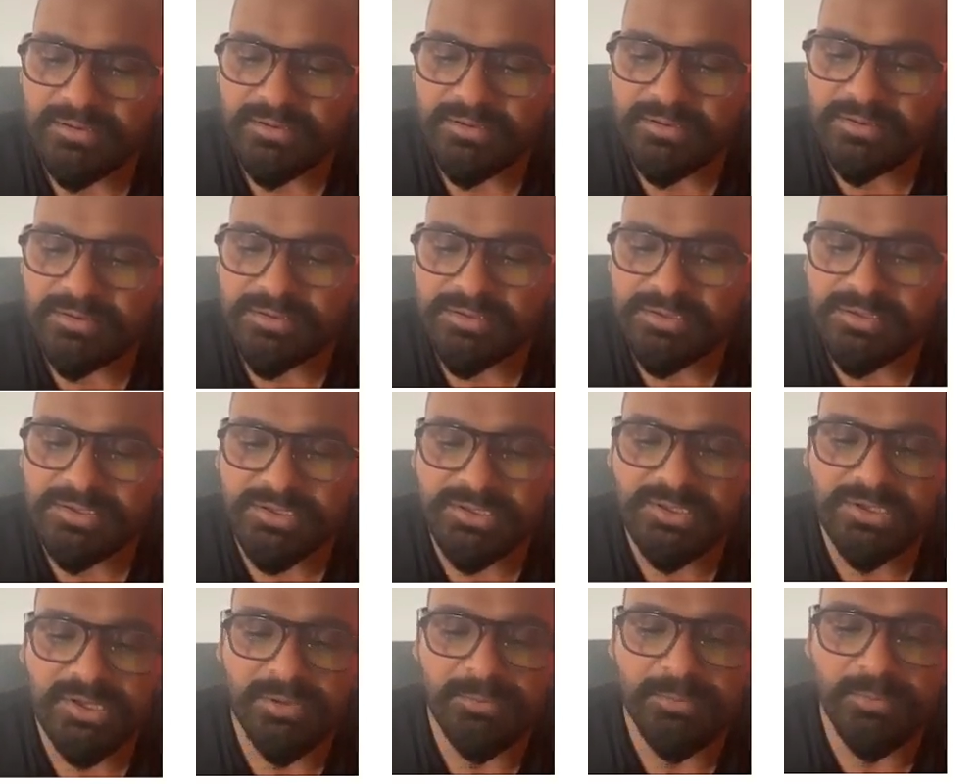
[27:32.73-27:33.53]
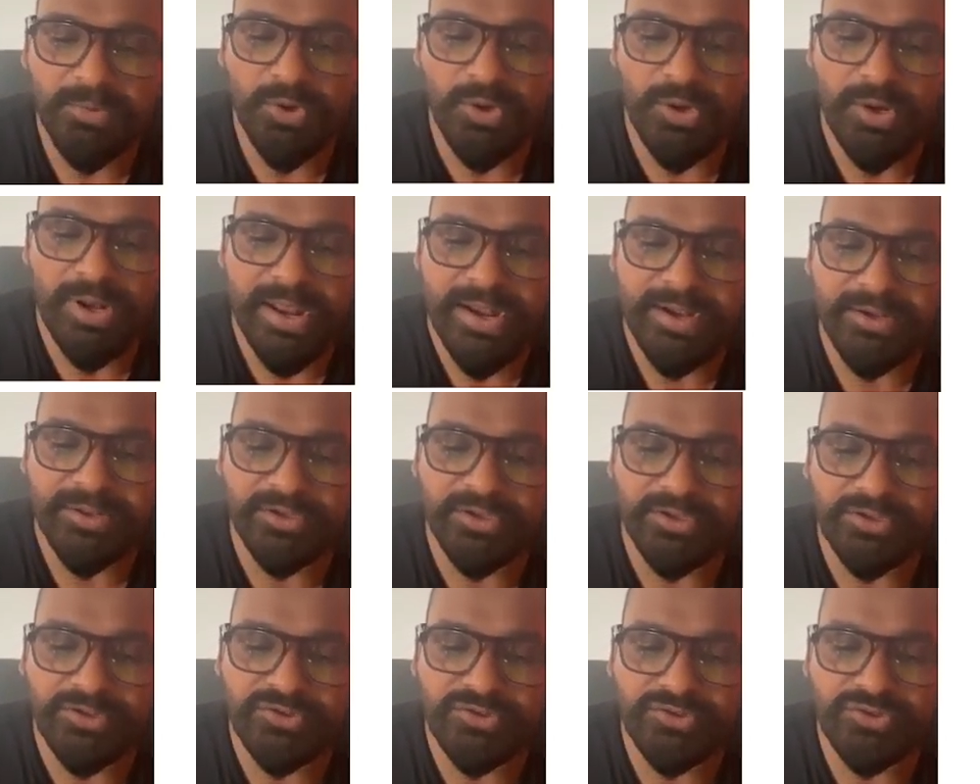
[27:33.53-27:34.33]
stimulate
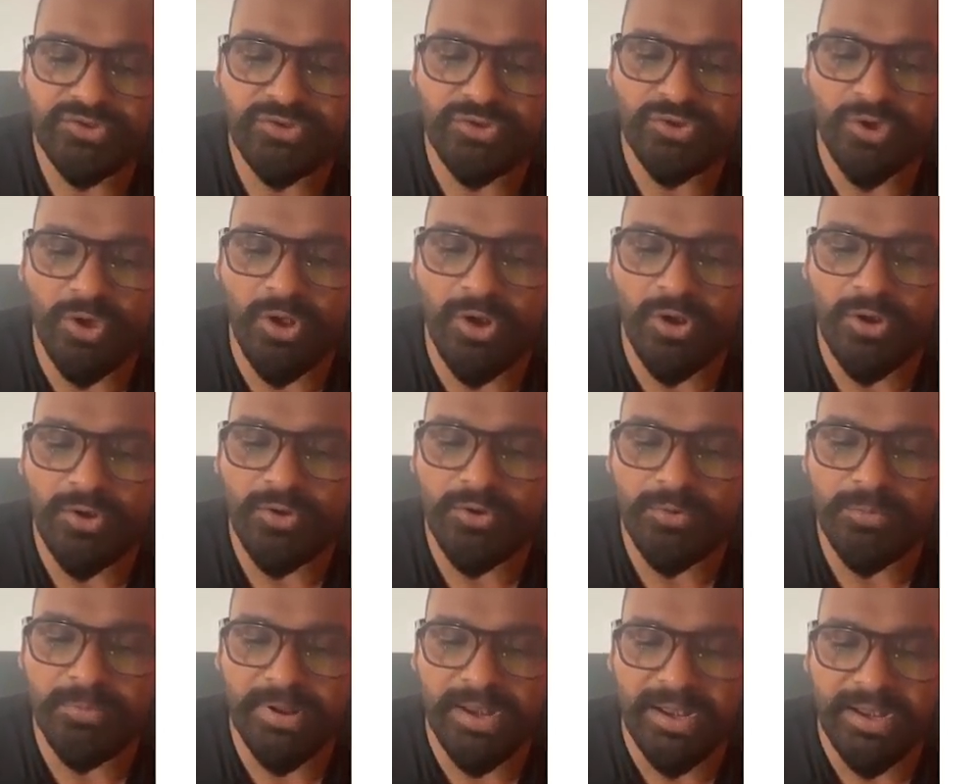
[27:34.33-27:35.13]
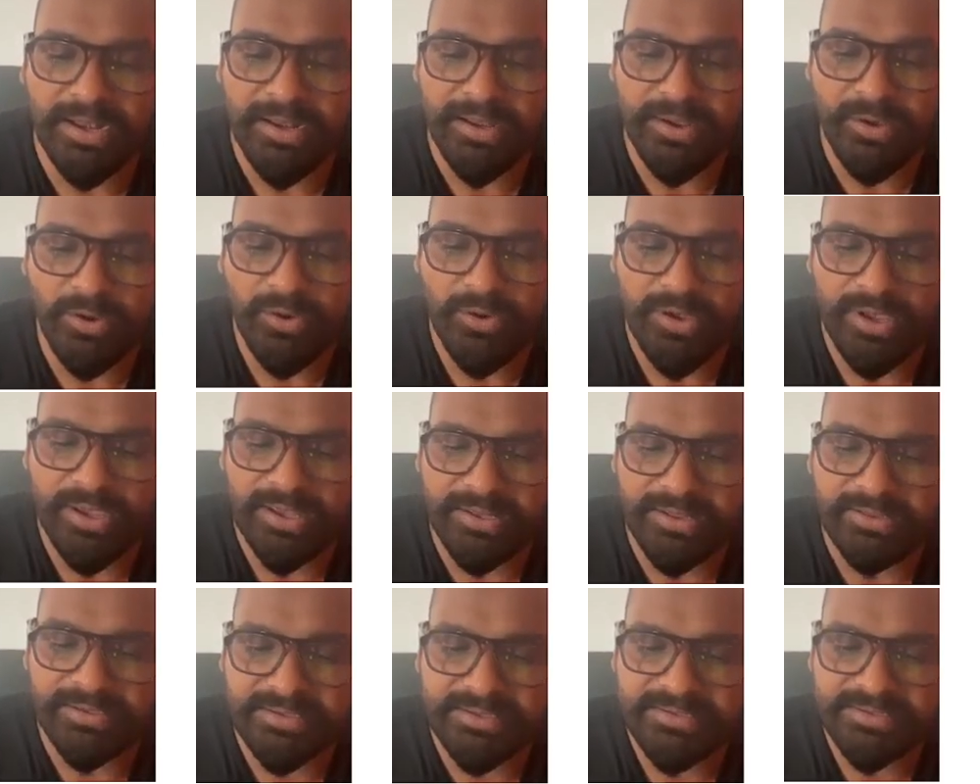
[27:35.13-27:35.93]
the soluble.
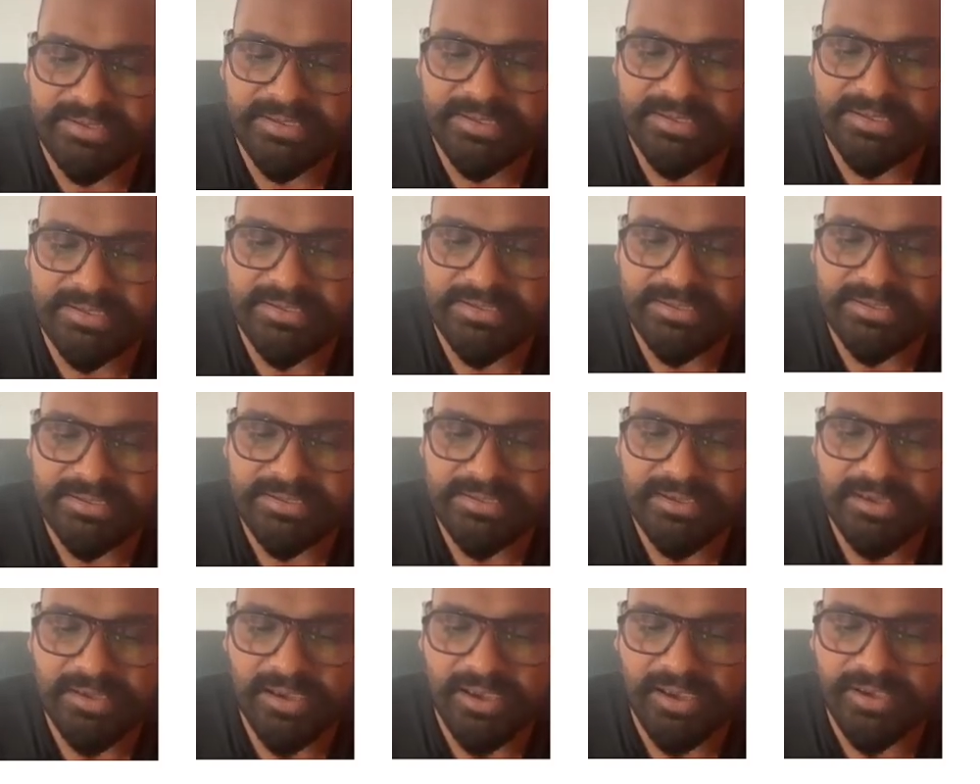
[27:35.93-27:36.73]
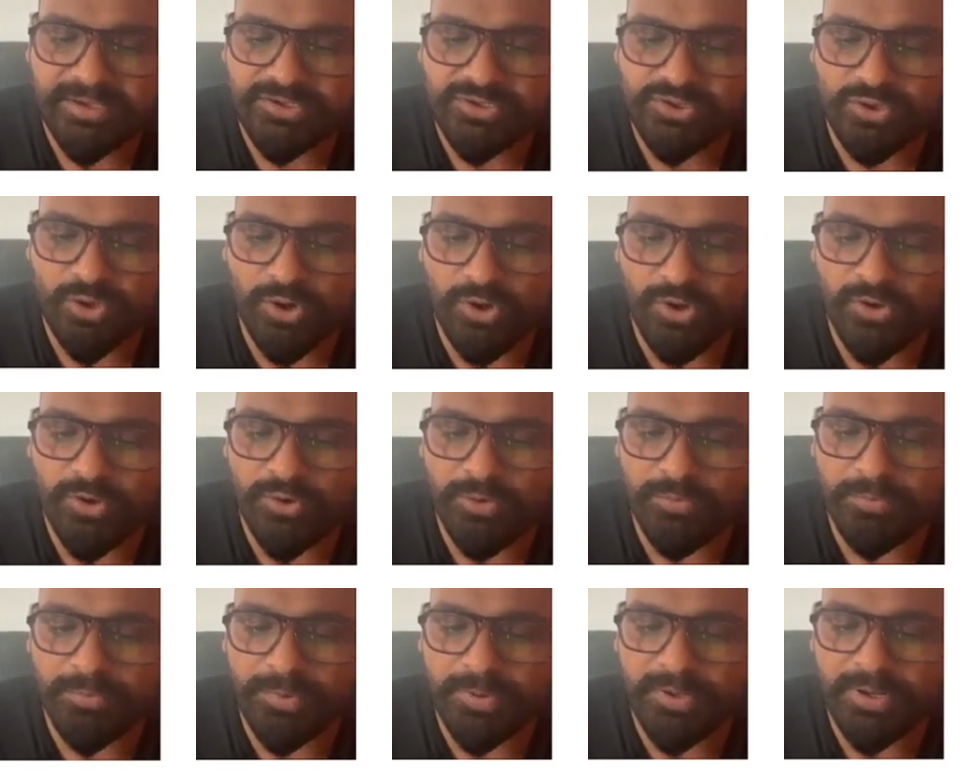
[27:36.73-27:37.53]
Okay, this is a
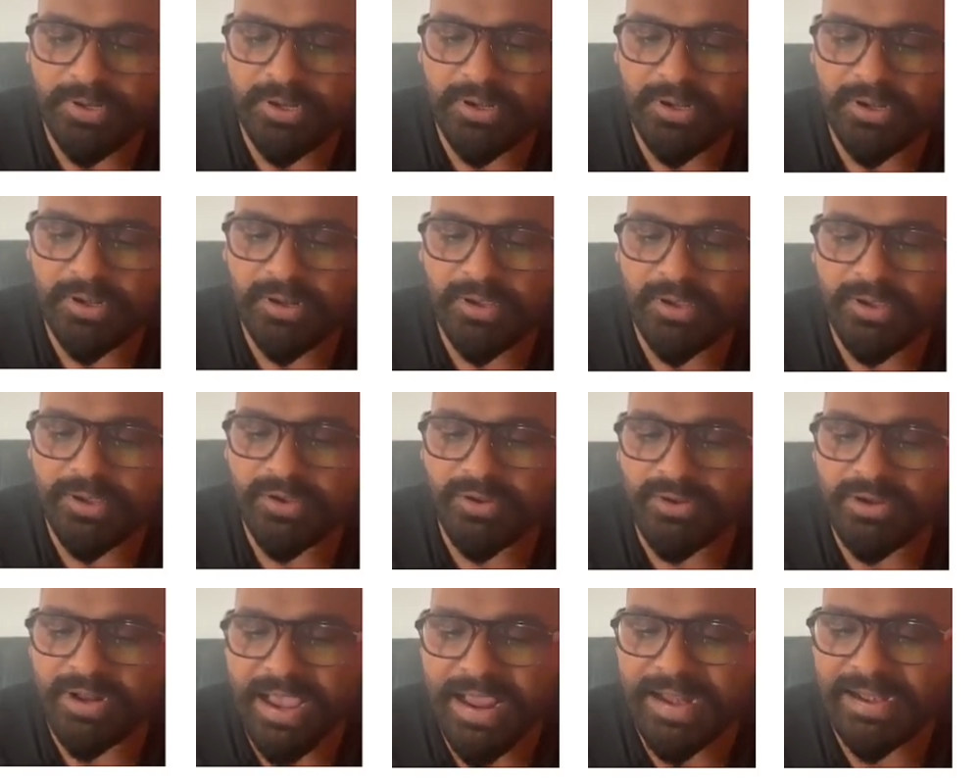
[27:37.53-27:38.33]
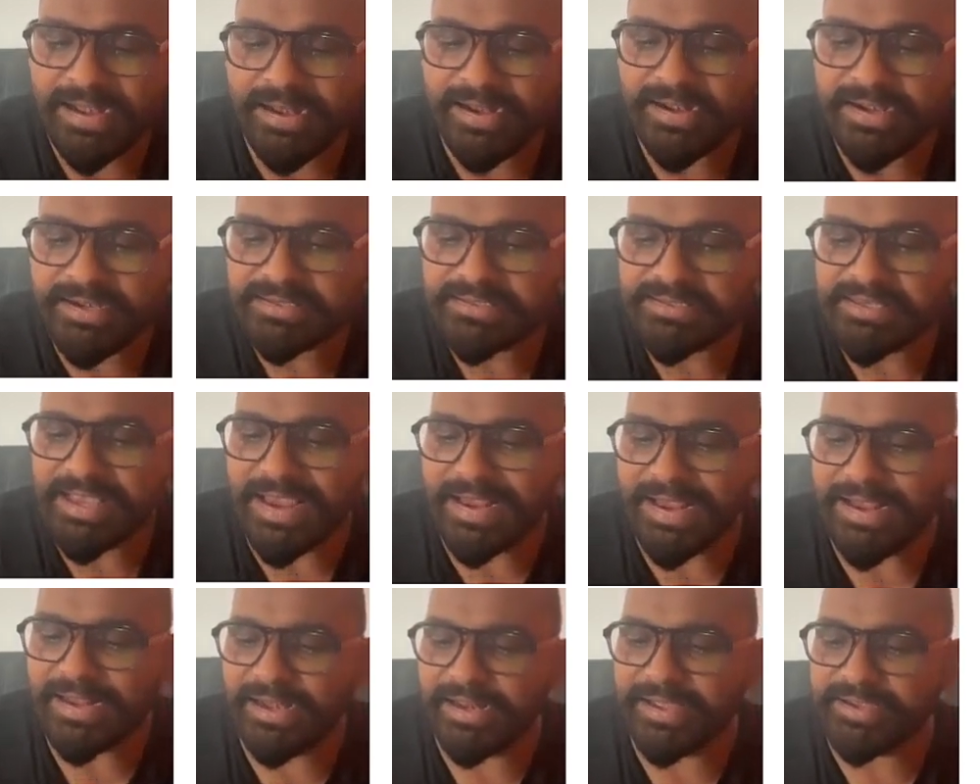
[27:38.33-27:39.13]
soluble guanylate
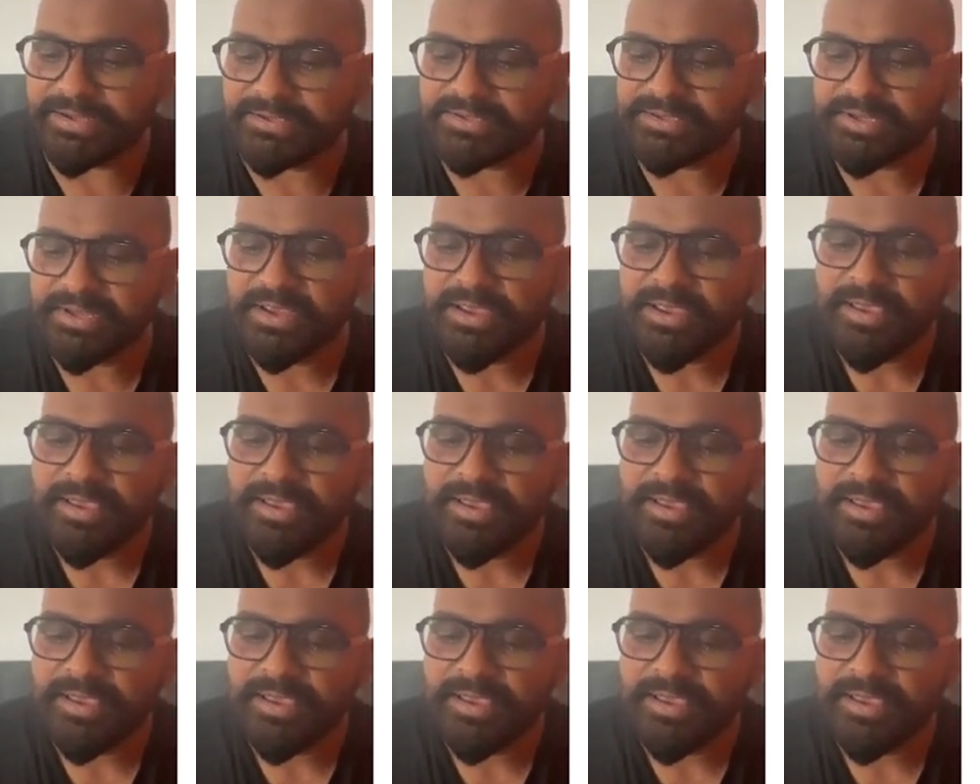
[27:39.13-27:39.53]
cyclase.